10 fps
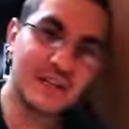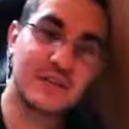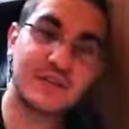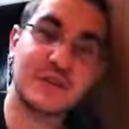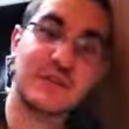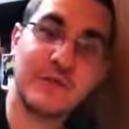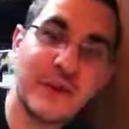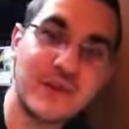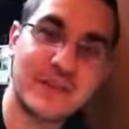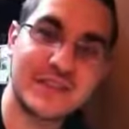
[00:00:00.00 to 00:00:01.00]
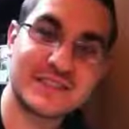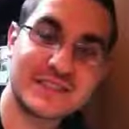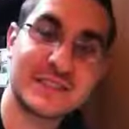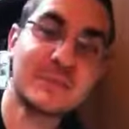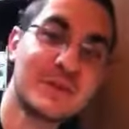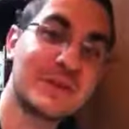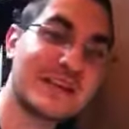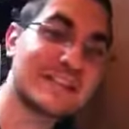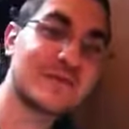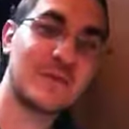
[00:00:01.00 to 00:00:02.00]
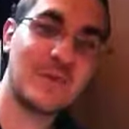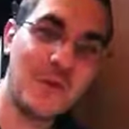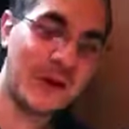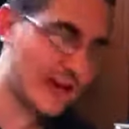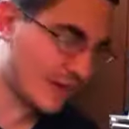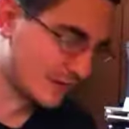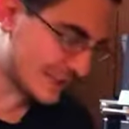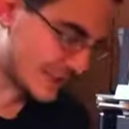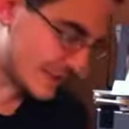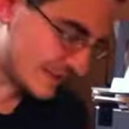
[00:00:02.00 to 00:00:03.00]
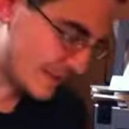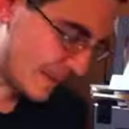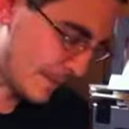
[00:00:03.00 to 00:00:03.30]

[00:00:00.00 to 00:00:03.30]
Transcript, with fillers: to, to further this, to simplify this even more, he goes like this.